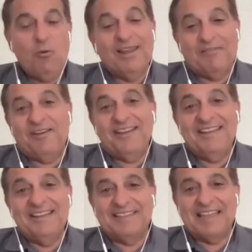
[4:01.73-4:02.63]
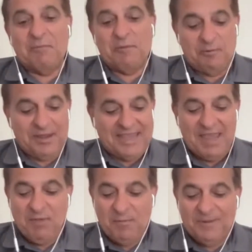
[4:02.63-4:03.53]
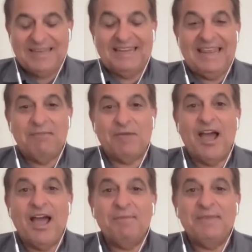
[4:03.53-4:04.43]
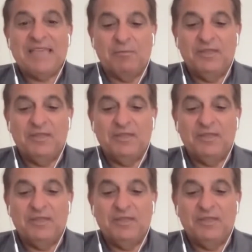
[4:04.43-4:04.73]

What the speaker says: Well, the funniest thing, when we came up in the name Copycat,